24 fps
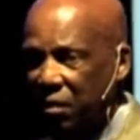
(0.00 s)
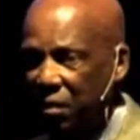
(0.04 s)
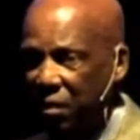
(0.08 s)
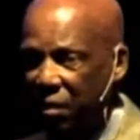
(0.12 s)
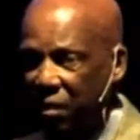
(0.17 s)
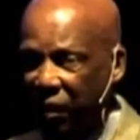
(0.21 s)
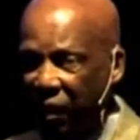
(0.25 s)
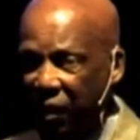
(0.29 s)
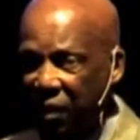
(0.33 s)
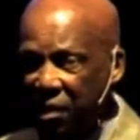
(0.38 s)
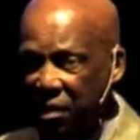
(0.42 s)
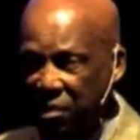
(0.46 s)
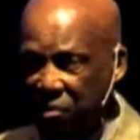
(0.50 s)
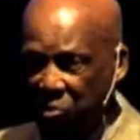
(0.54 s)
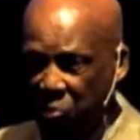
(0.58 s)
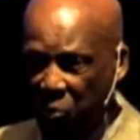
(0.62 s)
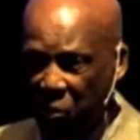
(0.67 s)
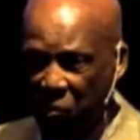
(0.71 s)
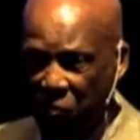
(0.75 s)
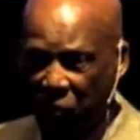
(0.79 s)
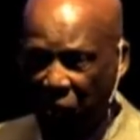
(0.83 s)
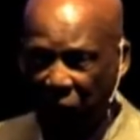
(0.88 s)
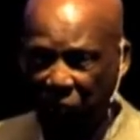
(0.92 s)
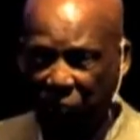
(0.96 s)
again, sort
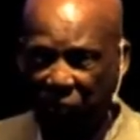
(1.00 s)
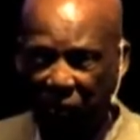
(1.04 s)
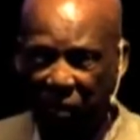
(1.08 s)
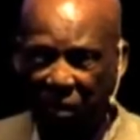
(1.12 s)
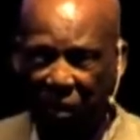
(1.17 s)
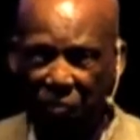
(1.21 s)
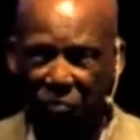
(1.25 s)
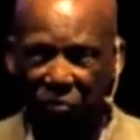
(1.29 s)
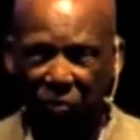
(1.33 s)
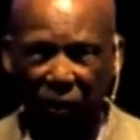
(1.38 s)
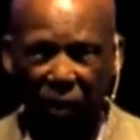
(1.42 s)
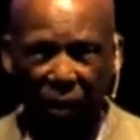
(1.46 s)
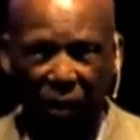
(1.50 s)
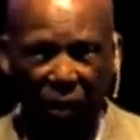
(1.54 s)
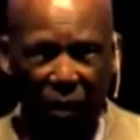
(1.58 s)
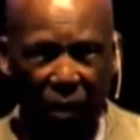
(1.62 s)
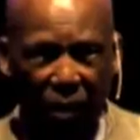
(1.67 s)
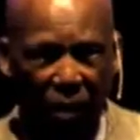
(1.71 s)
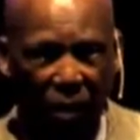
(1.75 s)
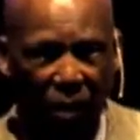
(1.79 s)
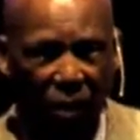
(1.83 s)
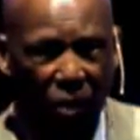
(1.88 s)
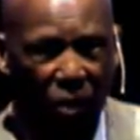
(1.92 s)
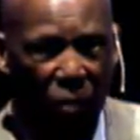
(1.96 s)
of off the cuff,
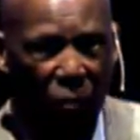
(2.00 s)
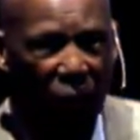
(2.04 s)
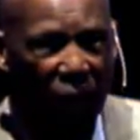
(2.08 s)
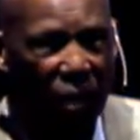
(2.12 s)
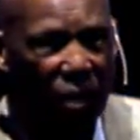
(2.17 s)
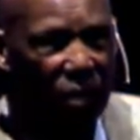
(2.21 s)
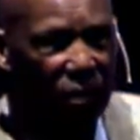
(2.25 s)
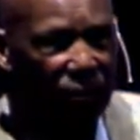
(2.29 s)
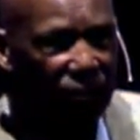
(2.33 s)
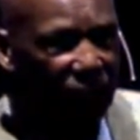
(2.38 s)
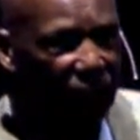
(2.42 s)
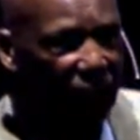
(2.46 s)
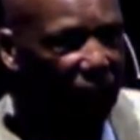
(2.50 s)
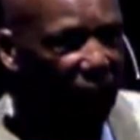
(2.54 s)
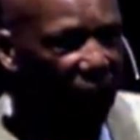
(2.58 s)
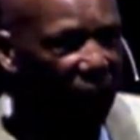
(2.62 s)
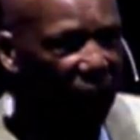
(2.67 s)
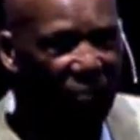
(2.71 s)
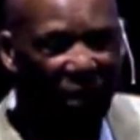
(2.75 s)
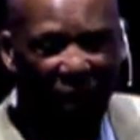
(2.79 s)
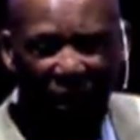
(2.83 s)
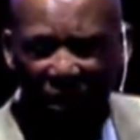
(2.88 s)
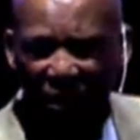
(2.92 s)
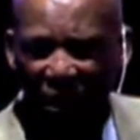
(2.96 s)
well, I'm
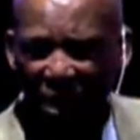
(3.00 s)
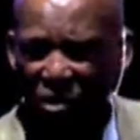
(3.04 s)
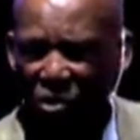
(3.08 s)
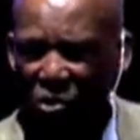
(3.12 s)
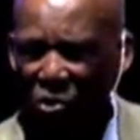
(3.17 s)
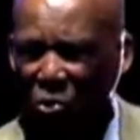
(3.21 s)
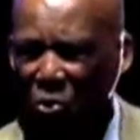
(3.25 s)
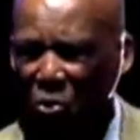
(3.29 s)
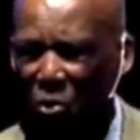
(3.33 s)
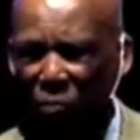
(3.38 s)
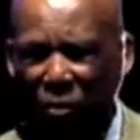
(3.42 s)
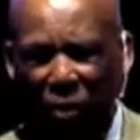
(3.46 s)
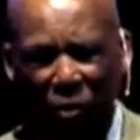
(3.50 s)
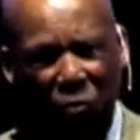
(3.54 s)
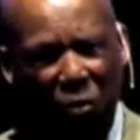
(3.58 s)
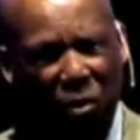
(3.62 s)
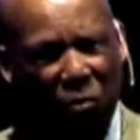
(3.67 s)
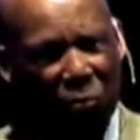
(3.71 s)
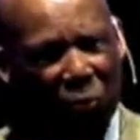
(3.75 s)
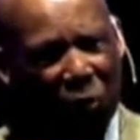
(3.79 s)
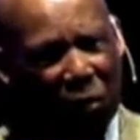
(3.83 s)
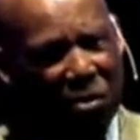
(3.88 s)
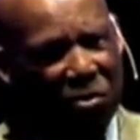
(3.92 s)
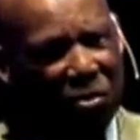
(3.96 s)
not that sure, but when
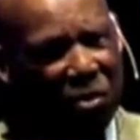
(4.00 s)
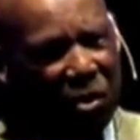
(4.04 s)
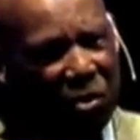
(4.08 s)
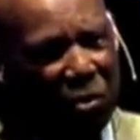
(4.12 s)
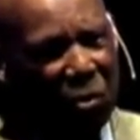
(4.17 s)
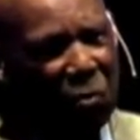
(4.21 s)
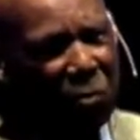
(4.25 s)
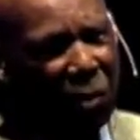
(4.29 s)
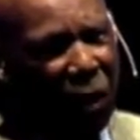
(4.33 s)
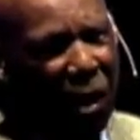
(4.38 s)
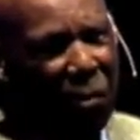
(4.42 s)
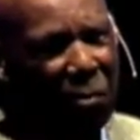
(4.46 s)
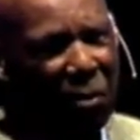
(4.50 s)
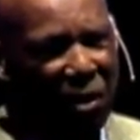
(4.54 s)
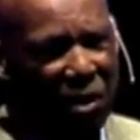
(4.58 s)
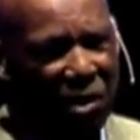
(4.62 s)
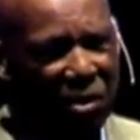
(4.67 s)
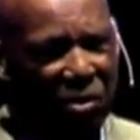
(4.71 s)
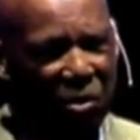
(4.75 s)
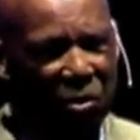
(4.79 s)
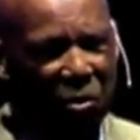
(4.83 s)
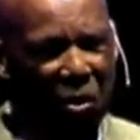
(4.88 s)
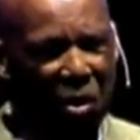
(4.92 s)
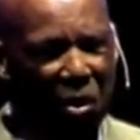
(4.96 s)
President Obama is
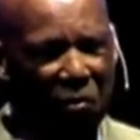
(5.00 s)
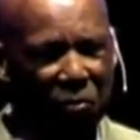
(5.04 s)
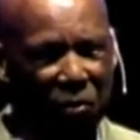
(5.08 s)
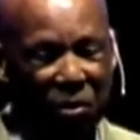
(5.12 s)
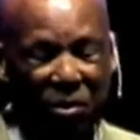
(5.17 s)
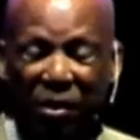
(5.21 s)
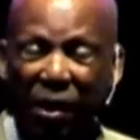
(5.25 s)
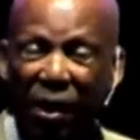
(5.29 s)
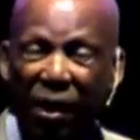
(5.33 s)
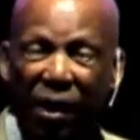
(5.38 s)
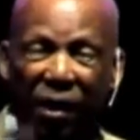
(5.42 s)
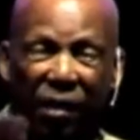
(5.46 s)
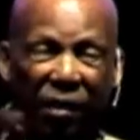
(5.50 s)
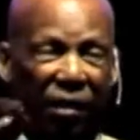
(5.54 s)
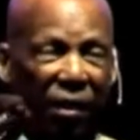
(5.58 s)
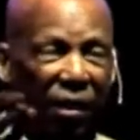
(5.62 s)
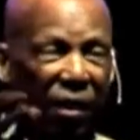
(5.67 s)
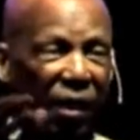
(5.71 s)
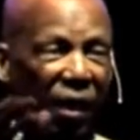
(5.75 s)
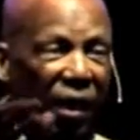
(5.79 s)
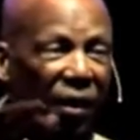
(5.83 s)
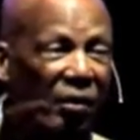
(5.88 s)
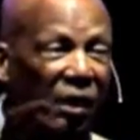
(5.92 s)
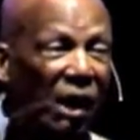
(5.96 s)
in office,
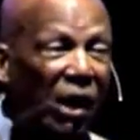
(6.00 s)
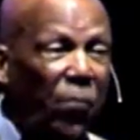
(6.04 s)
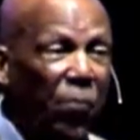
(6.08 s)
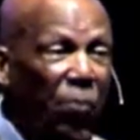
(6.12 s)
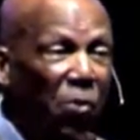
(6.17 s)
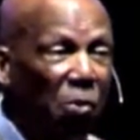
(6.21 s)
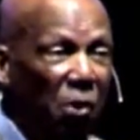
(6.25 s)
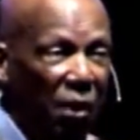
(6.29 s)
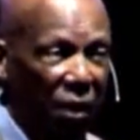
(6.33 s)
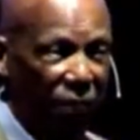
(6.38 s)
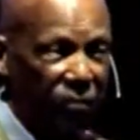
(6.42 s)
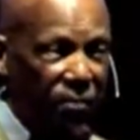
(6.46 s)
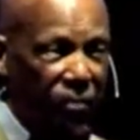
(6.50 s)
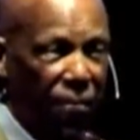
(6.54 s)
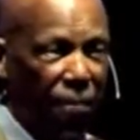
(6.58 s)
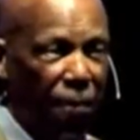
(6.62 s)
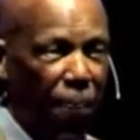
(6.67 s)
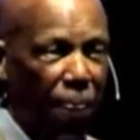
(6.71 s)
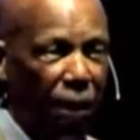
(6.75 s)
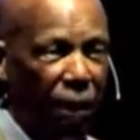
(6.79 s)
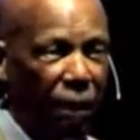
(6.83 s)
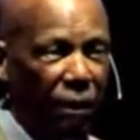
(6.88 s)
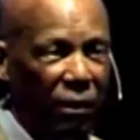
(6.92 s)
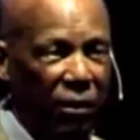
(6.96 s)
at that point,
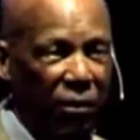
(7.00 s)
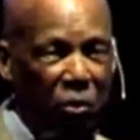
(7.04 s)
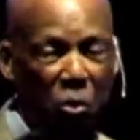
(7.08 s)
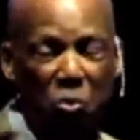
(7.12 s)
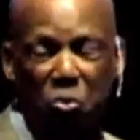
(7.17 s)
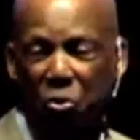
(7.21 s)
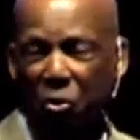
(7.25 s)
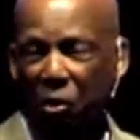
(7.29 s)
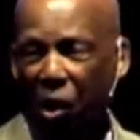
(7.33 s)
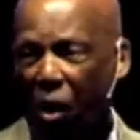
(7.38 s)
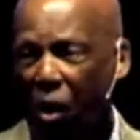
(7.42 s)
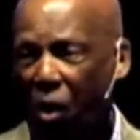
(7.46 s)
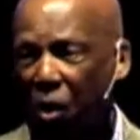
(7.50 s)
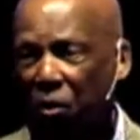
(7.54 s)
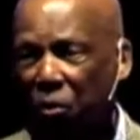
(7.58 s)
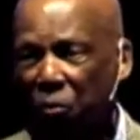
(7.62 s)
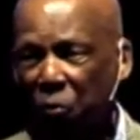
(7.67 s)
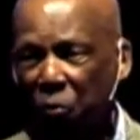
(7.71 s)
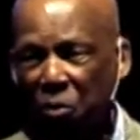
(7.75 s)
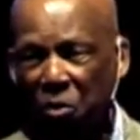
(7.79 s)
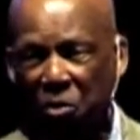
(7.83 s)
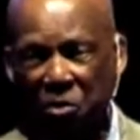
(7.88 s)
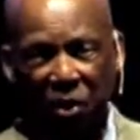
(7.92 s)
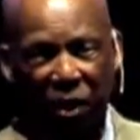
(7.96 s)
those are all the
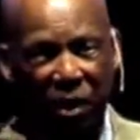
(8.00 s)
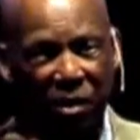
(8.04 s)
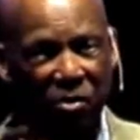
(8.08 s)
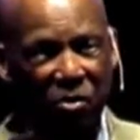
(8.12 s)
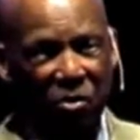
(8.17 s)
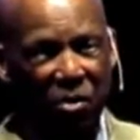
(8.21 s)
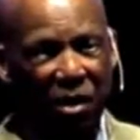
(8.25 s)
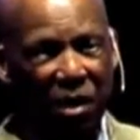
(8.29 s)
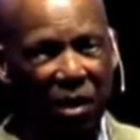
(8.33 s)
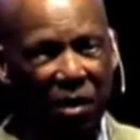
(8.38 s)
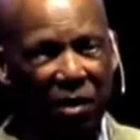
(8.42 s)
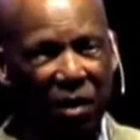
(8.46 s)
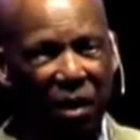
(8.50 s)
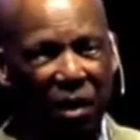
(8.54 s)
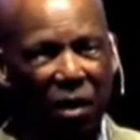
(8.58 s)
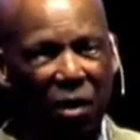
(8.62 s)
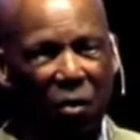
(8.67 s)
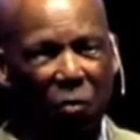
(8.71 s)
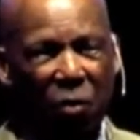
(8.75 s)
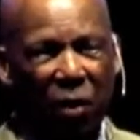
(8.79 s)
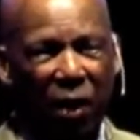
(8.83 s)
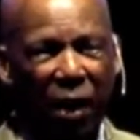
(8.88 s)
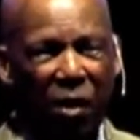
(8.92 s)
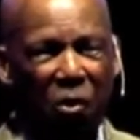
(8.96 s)
words I said
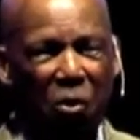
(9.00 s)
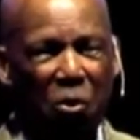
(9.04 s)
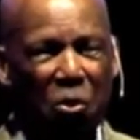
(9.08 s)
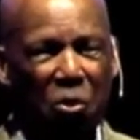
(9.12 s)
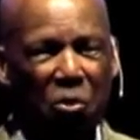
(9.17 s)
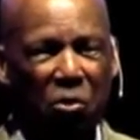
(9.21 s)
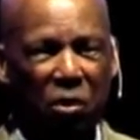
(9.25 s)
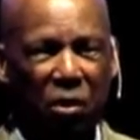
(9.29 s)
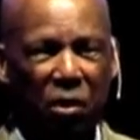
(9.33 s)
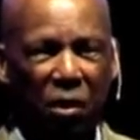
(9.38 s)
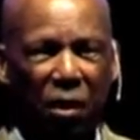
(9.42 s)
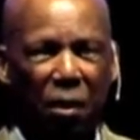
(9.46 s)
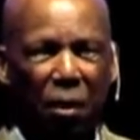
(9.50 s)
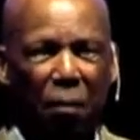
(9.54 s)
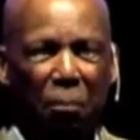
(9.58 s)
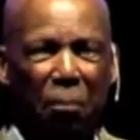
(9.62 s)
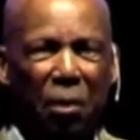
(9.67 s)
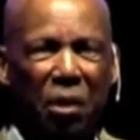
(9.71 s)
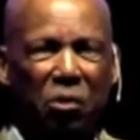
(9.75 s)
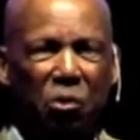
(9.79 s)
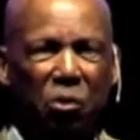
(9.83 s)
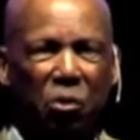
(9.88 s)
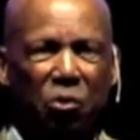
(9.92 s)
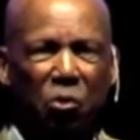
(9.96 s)
when I heard the
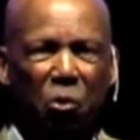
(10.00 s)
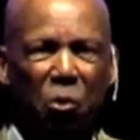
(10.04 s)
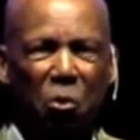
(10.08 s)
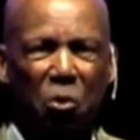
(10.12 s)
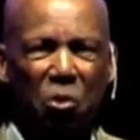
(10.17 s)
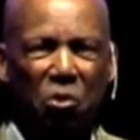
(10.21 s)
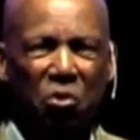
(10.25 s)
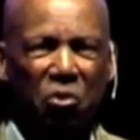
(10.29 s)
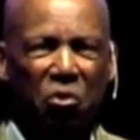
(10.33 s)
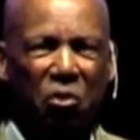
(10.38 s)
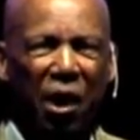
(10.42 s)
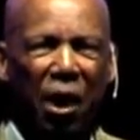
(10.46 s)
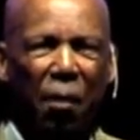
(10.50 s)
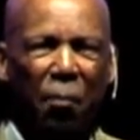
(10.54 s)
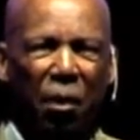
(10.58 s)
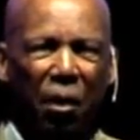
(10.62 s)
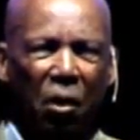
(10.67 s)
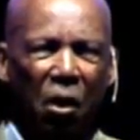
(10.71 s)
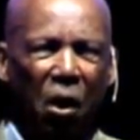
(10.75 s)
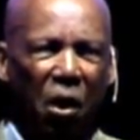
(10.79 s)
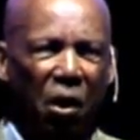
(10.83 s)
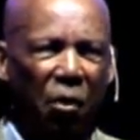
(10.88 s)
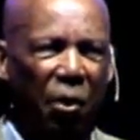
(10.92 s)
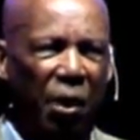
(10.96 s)
mental doors slamming
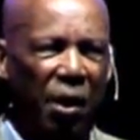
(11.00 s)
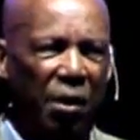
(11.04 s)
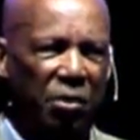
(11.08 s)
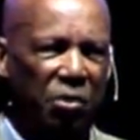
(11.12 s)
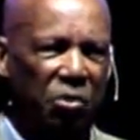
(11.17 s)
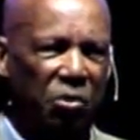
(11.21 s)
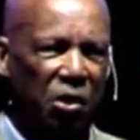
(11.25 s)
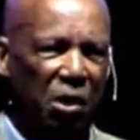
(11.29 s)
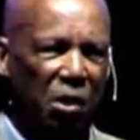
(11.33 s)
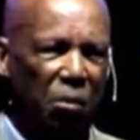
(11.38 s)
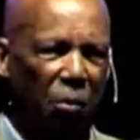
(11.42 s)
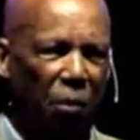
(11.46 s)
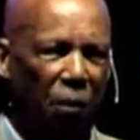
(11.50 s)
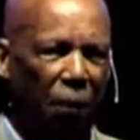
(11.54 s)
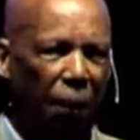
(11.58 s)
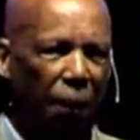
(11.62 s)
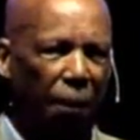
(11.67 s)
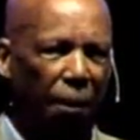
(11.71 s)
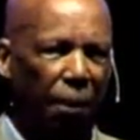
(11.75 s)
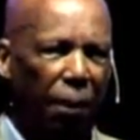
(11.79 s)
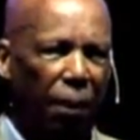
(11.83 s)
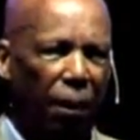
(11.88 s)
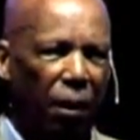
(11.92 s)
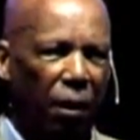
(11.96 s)
all around the table.
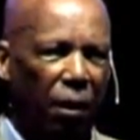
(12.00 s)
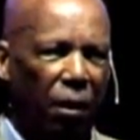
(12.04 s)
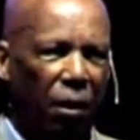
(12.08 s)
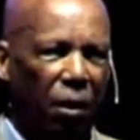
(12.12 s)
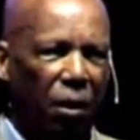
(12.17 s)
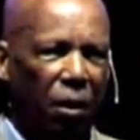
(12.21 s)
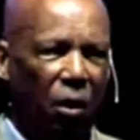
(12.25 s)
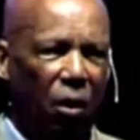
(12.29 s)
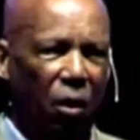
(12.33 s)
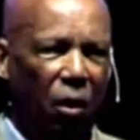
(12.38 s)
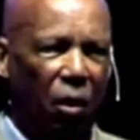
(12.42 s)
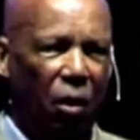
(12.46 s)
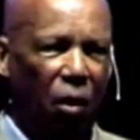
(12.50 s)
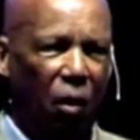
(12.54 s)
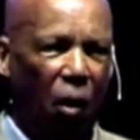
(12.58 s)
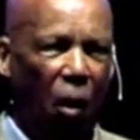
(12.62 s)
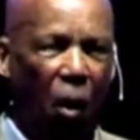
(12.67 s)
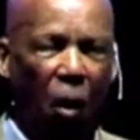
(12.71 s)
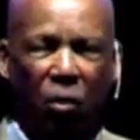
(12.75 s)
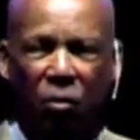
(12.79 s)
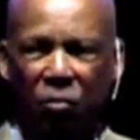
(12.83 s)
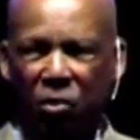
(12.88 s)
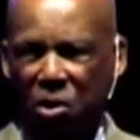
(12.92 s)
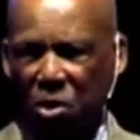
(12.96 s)

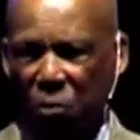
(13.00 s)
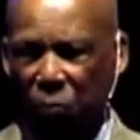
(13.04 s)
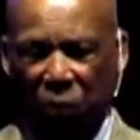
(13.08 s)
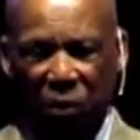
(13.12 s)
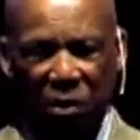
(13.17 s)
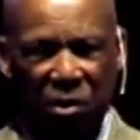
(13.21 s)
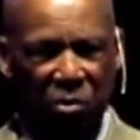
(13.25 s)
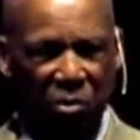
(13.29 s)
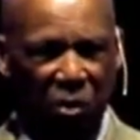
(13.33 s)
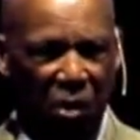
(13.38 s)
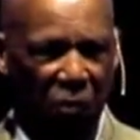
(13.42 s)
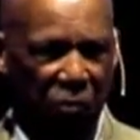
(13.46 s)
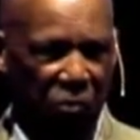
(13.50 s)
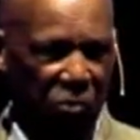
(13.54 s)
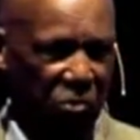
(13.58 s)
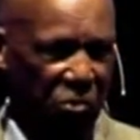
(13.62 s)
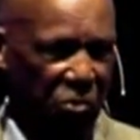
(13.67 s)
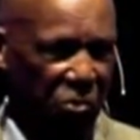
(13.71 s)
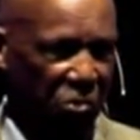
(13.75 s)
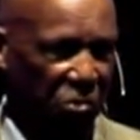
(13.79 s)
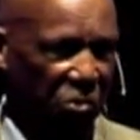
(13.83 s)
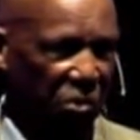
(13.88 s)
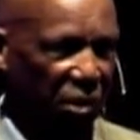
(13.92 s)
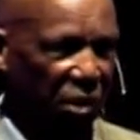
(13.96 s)
All of these police
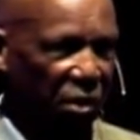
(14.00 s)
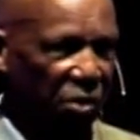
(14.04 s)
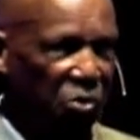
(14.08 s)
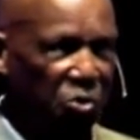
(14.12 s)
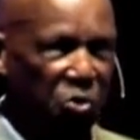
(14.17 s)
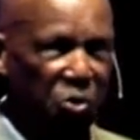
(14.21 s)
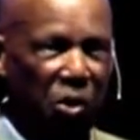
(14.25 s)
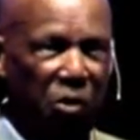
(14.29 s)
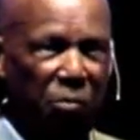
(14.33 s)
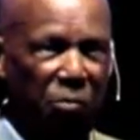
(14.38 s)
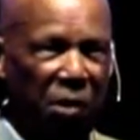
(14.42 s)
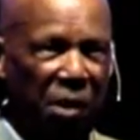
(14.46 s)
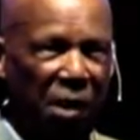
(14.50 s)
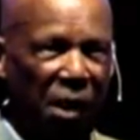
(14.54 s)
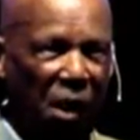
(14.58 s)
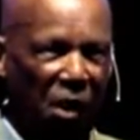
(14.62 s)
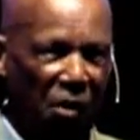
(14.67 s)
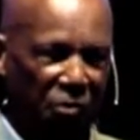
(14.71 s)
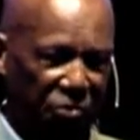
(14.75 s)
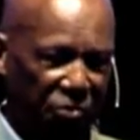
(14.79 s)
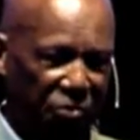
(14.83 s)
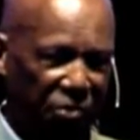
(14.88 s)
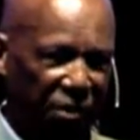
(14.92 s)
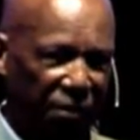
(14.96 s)
officers shut me
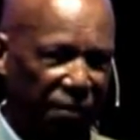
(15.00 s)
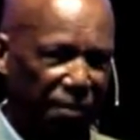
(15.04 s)
off